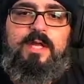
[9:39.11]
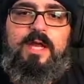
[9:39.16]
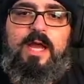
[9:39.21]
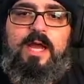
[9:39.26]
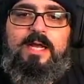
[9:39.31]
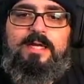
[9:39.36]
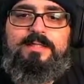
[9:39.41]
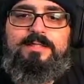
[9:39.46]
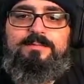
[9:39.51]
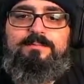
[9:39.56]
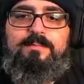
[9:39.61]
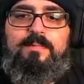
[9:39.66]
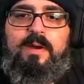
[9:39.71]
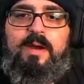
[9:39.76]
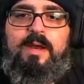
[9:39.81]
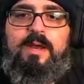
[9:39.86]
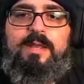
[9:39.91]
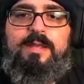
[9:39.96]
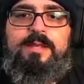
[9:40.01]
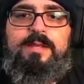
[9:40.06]
as
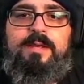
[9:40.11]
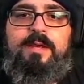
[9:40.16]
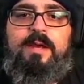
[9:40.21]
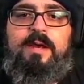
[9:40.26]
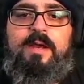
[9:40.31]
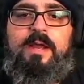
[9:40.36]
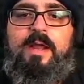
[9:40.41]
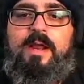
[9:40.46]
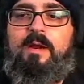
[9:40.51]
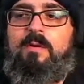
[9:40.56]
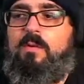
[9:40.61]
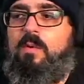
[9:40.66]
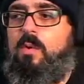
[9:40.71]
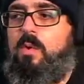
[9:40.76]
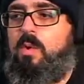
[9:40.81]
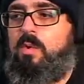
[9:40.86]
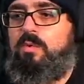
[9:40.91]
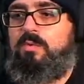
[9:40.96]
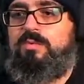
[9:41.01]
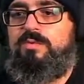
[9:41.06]
my arrow
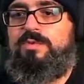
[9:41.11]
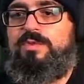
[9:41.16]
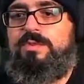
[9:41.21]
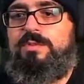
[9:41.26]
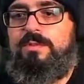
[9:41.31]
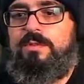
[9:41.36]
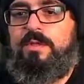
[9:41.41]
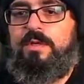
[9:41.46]
holes,